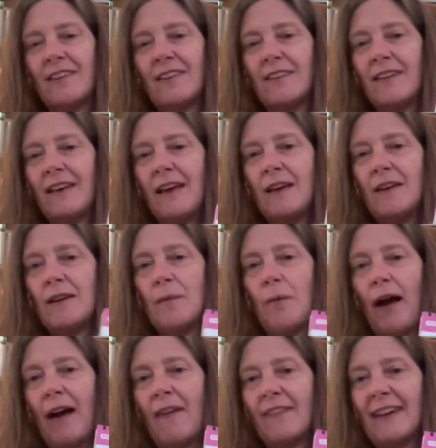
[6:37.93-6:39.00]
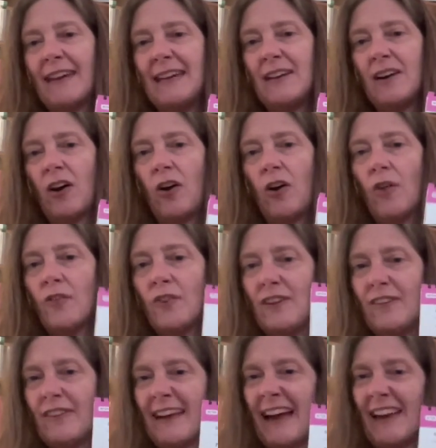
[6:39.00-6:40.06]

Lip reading: and you might have key cards that you think,